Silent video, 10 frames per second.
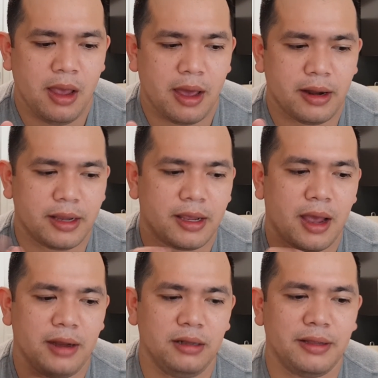And I
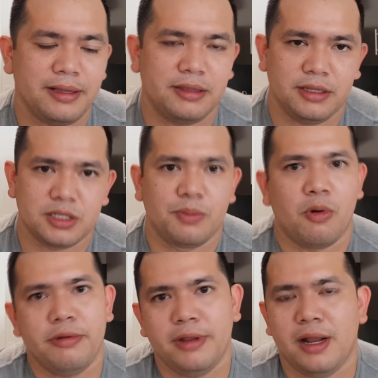kind of like this
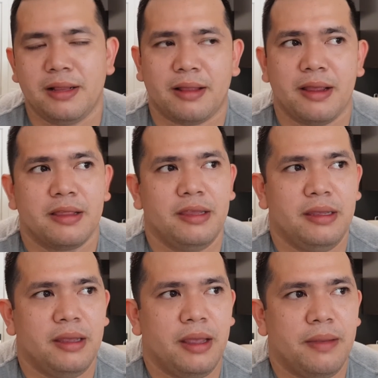more than I like
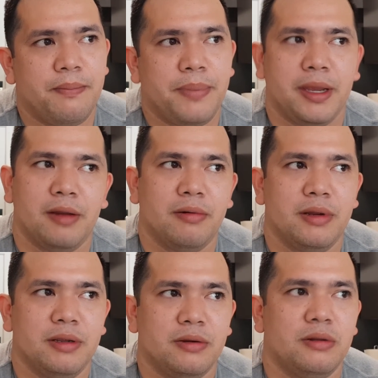the
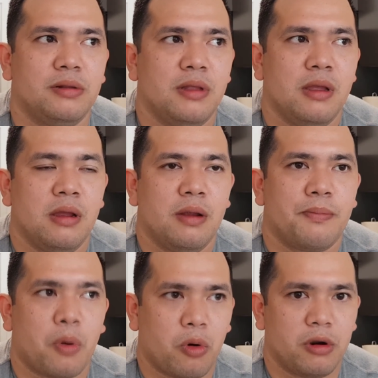Imperial
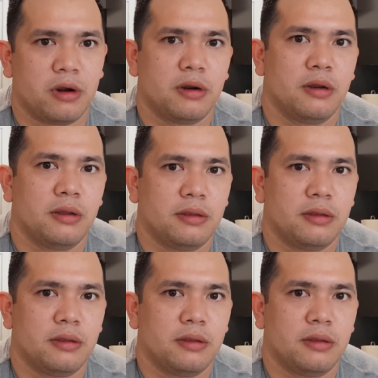Porter.